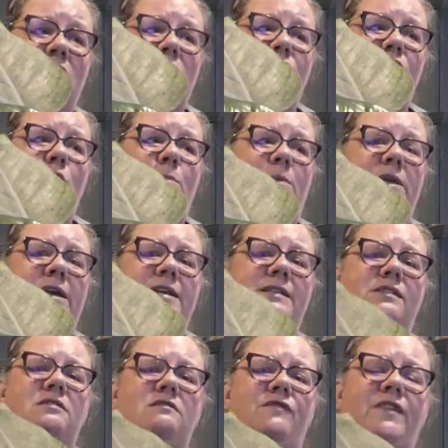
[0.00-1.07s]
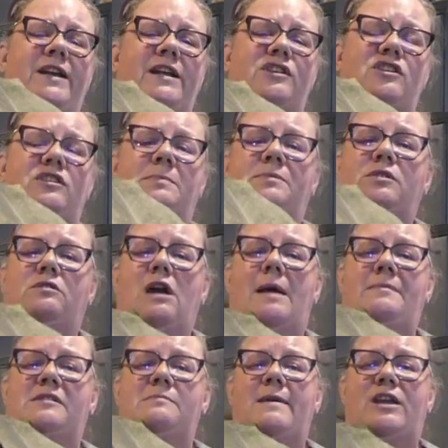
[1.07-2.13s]
So please don't forget to
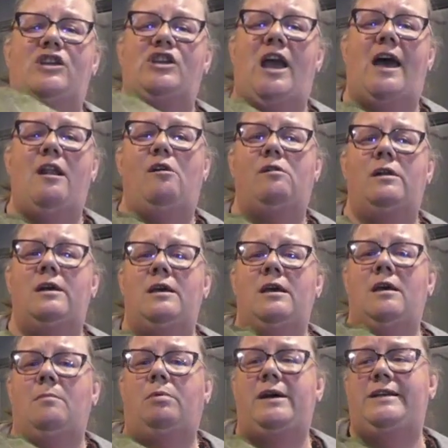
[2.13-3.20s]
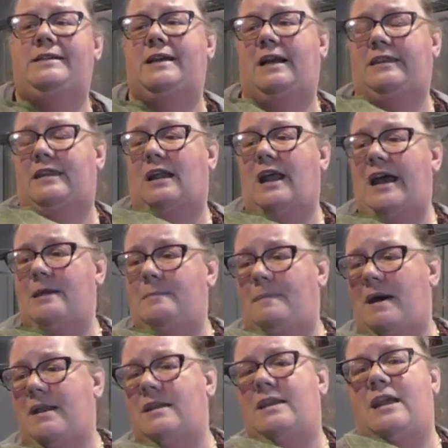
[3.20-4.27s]
subscribe to my channel. Please hit the like
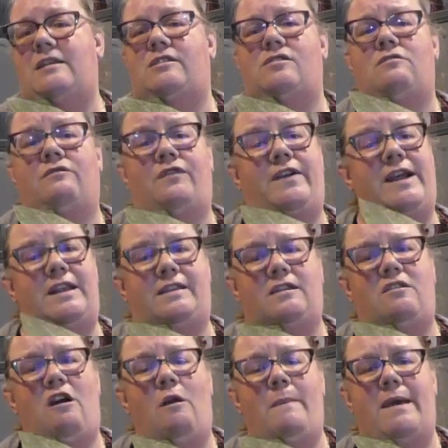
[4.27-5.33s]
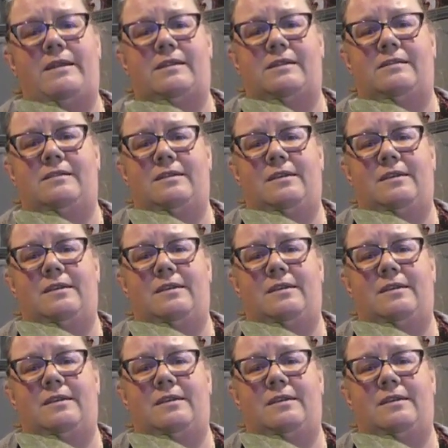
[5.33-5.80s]
button and don't forget to comment.